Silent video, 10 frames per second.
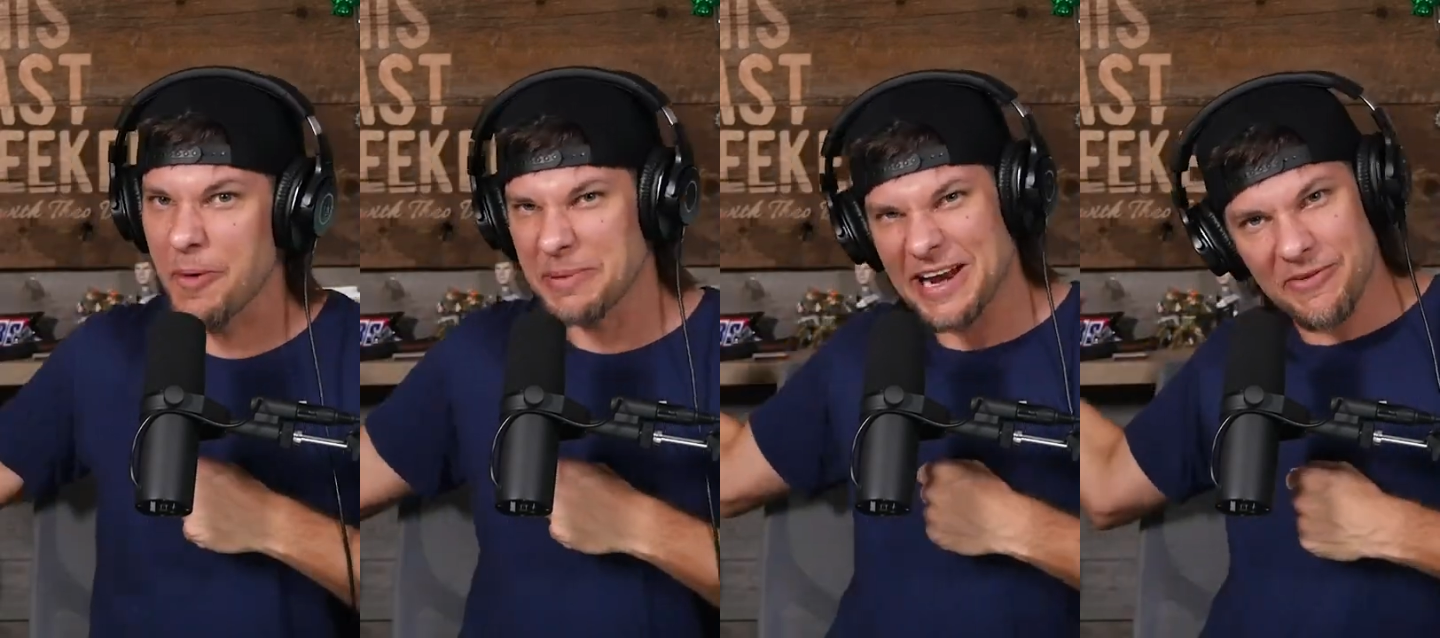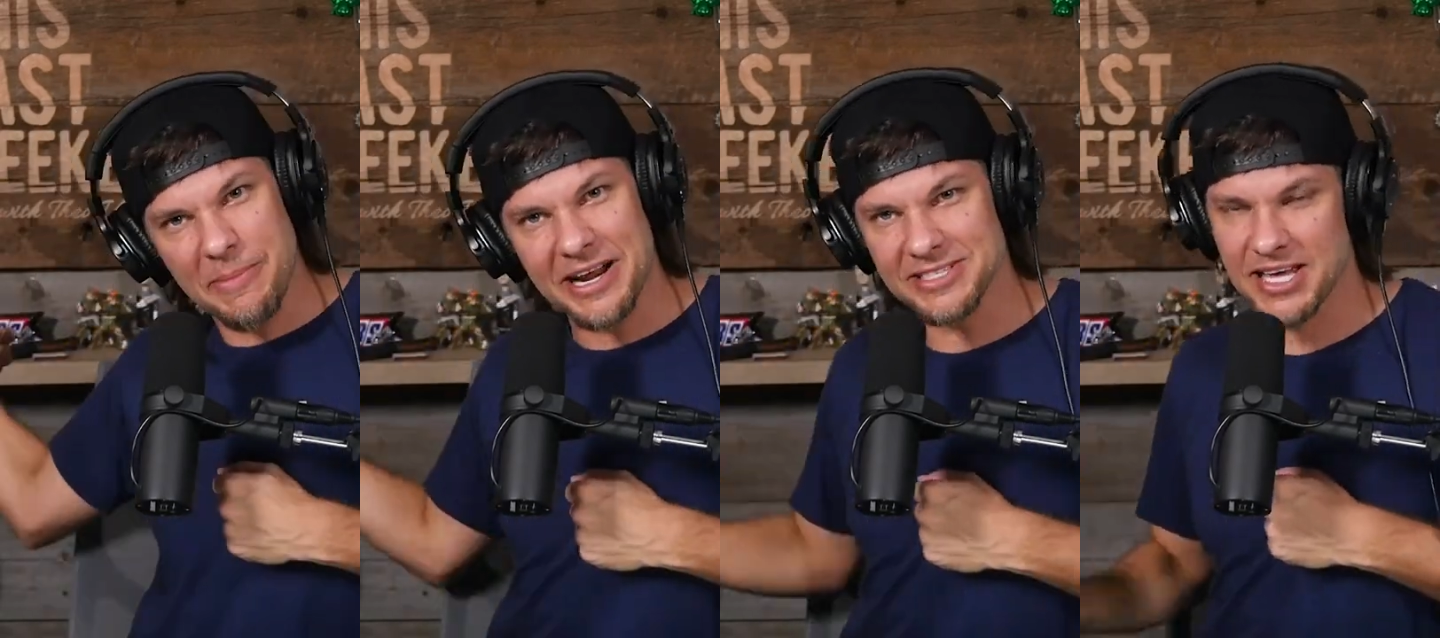whooping
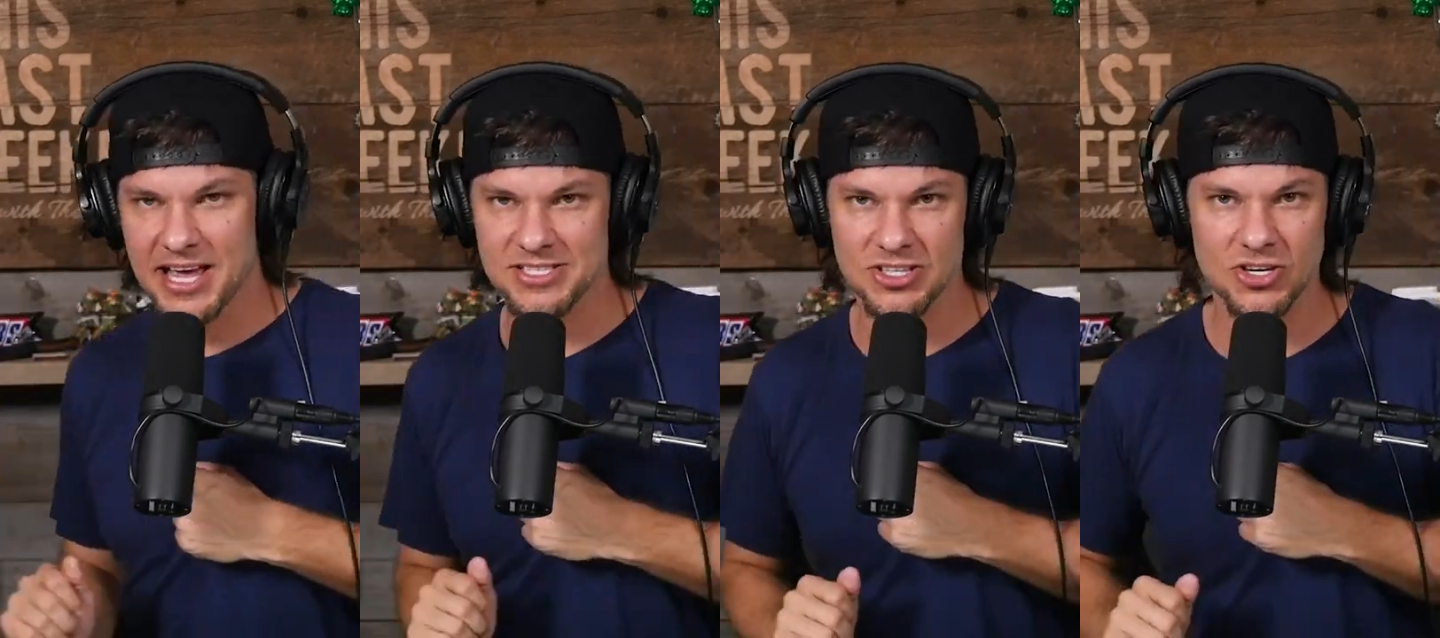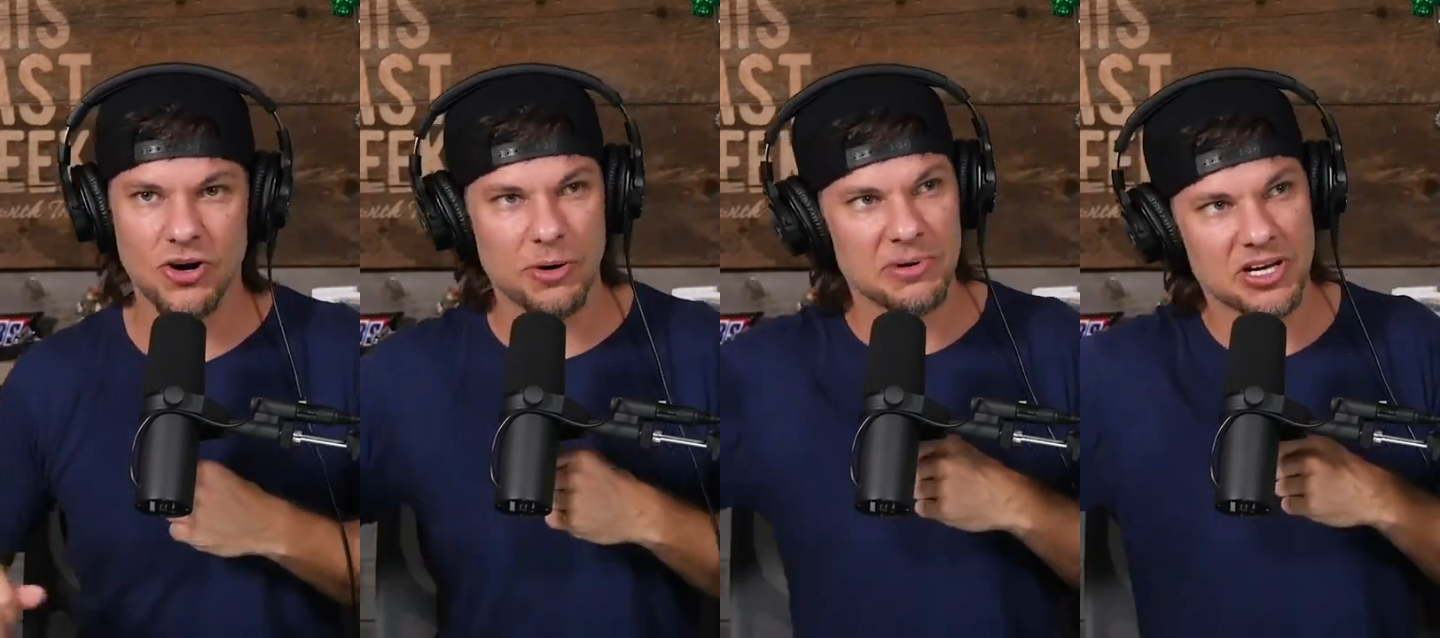everybody's ass in the
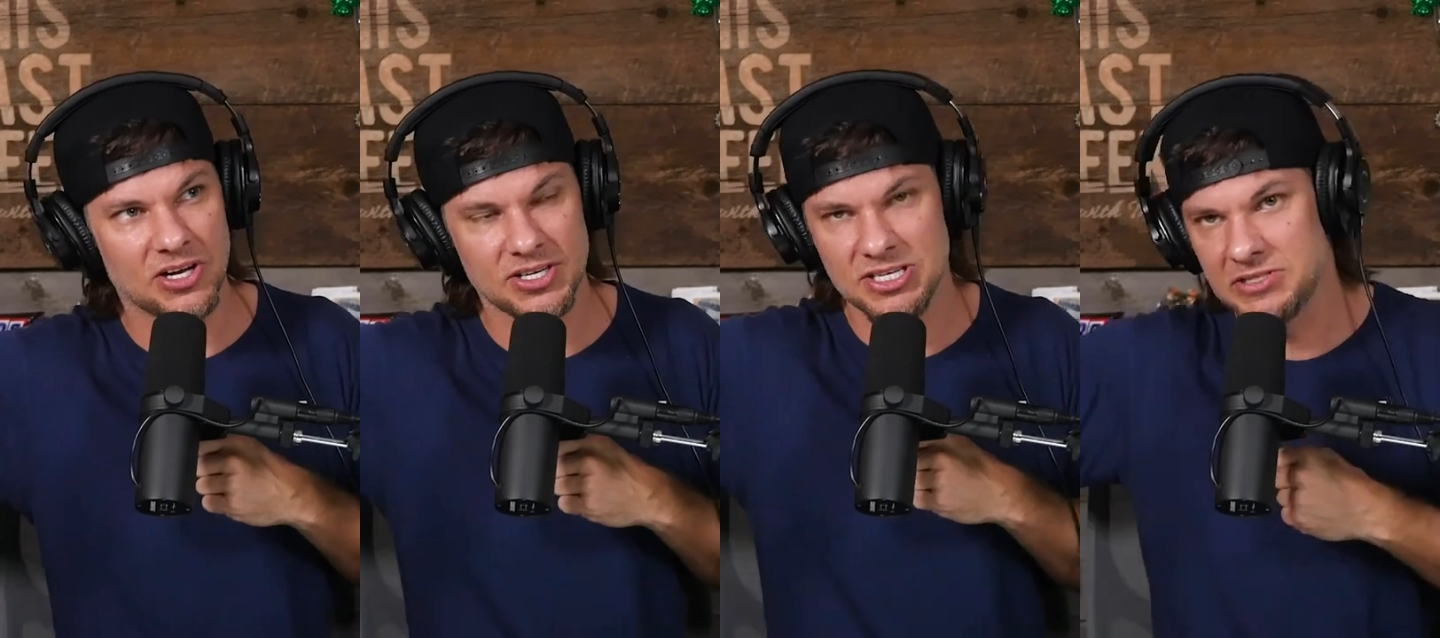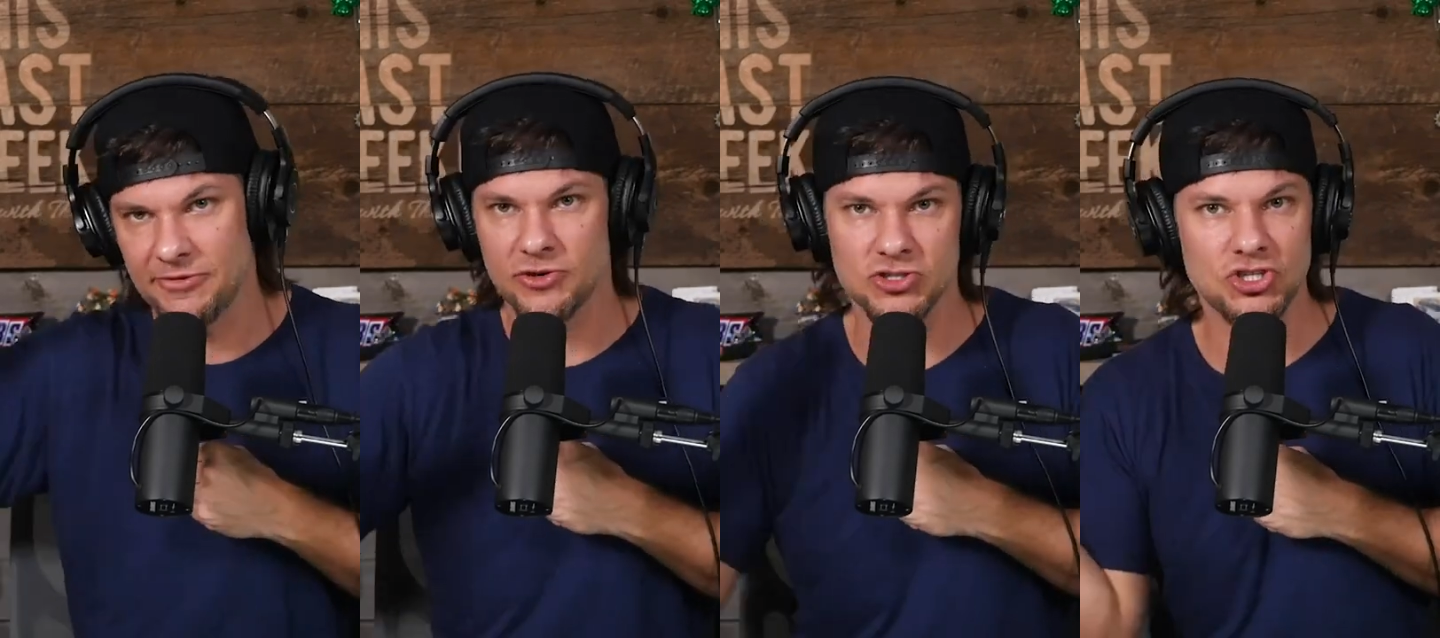car because
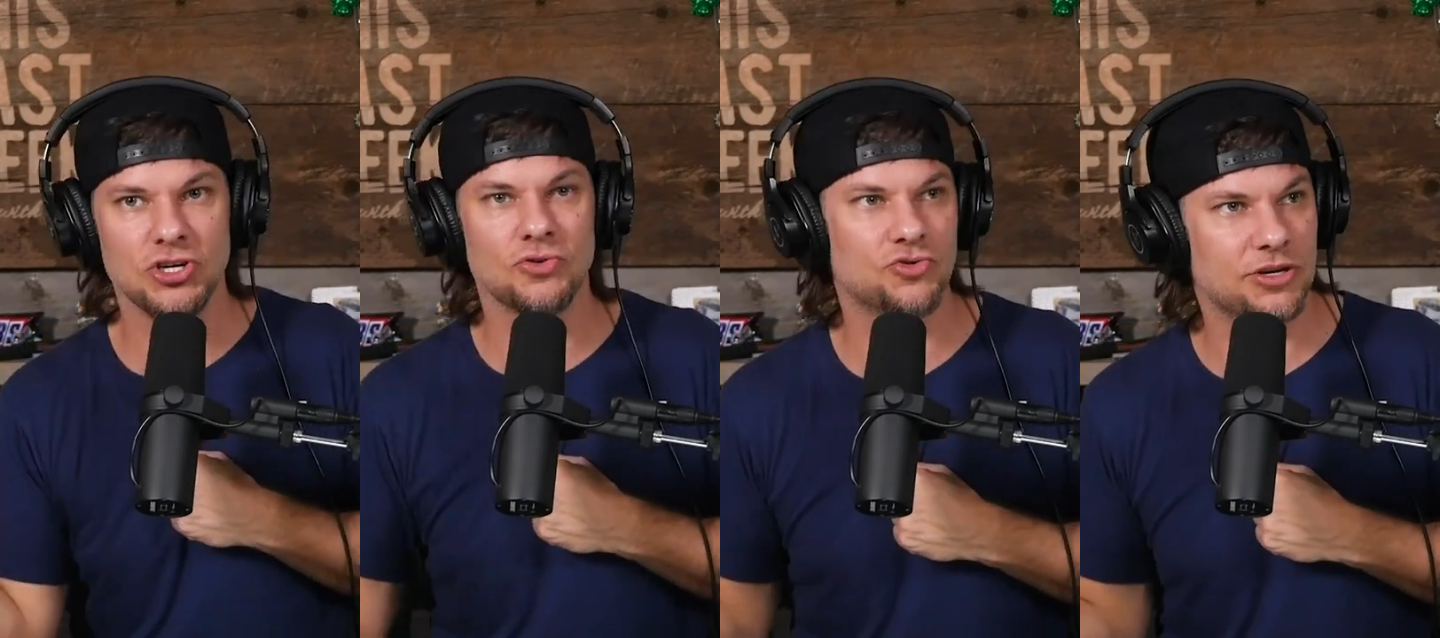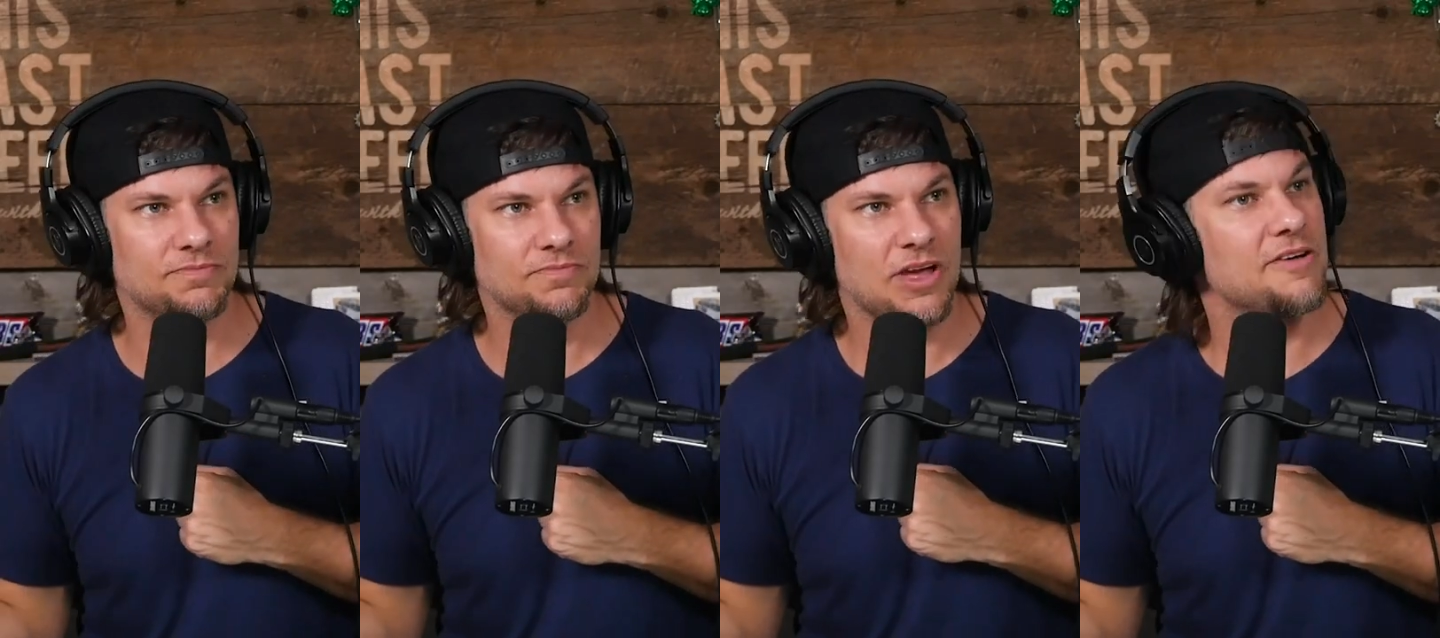different children